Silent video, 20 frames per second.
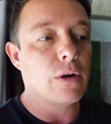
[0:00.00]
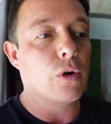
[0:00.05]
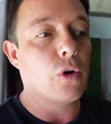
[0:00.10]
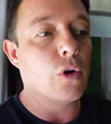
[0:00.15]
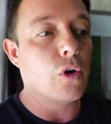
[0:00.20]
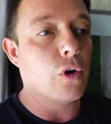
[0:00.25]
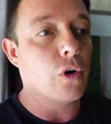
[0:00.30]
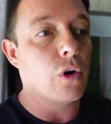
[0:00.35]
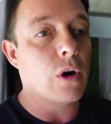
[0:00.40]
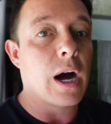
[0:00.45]

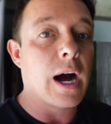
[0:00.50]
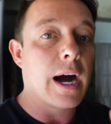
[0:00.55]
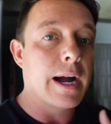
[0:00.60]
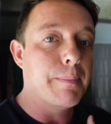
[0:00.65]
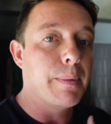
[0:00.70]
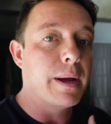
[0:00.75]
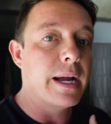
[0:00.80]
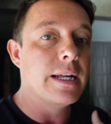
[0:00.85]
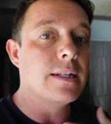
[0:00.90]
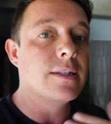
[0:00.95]
Or I
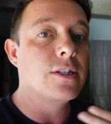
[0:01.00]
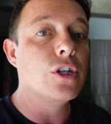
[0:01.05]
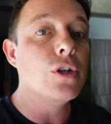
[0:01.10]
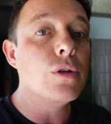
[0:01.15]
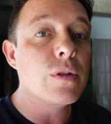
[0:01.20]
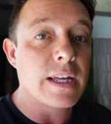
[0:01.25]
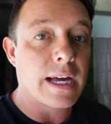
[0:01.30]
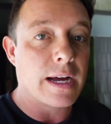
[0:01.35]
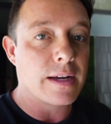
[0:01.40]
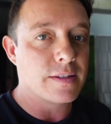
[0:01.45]
paid
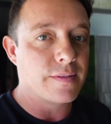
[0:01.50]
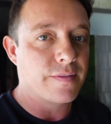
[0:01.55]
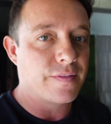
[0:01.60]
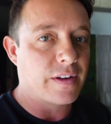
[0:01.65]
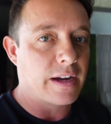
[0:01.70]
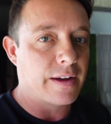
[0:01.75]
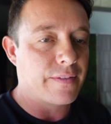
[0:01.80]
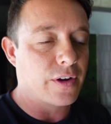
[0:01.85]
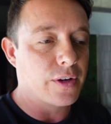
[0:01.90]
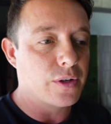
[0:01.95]

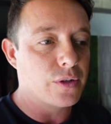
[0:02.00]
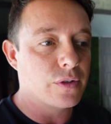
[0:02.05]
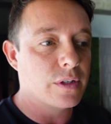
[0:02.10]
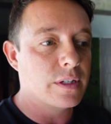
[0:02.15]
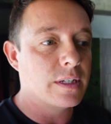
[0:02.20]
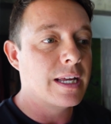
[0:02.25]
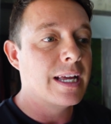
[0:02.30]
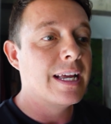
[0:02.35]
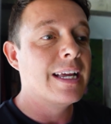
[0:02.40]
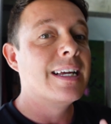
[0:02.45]

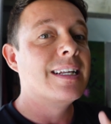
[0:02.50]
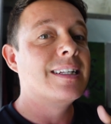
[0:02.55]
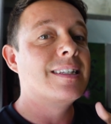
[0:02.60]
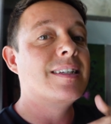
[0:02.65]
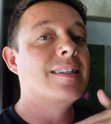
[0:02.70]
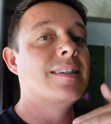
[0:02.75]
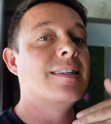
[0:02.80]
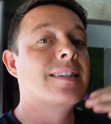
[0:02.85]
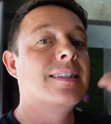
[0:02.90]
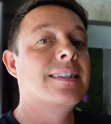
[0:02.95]
2,500
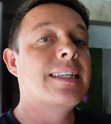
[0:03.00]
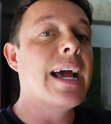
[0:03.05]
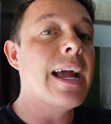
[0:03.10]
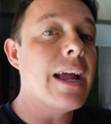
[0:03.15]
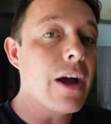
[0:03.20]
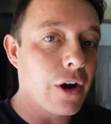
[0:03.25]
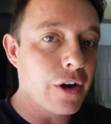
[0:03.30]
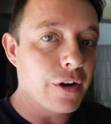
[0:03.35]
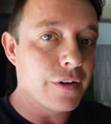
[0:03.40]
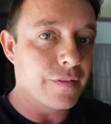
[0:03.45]
to
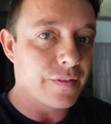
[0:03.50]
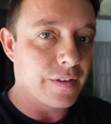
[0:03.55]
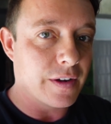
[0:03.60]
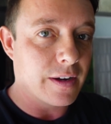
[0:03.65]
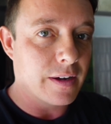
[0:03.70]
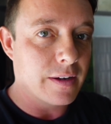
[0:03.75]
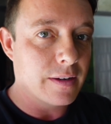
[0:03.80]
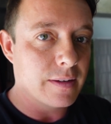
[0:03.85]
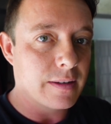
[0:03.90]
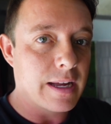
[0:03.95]
stay
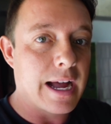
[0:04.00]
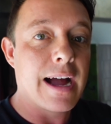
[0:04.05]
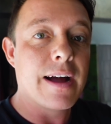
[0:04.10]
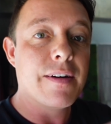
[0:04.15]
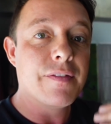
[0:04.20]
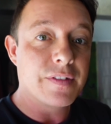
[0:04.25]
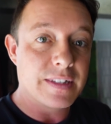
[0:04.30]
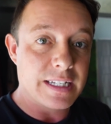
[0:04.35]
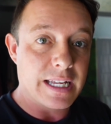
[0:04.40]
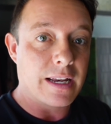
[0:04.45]
over,
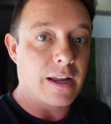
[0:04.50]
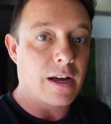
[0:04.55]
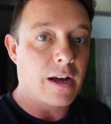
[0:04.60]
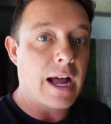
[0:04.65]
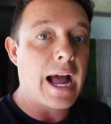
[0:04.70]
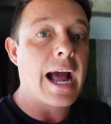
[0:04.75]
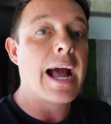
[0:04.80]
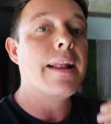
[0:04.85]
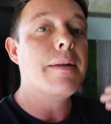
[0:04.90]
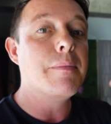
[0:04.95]
have
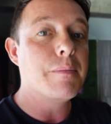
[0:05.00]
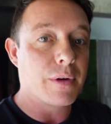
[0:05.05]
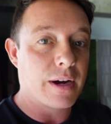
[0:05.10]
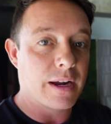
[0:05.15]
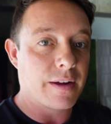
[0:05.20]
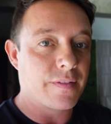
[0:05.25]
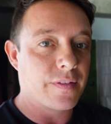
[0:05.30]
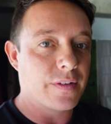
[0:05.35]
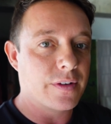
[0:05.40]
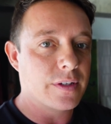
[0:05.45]
dinner and
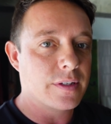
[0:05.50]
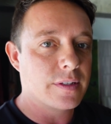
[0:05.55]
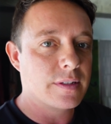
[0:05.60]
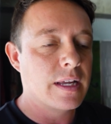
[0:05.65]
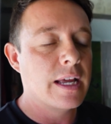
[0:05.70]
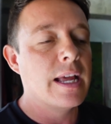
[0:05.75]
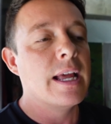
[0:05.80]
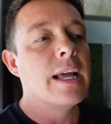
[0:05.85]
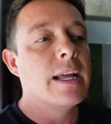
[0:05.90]
breakfast,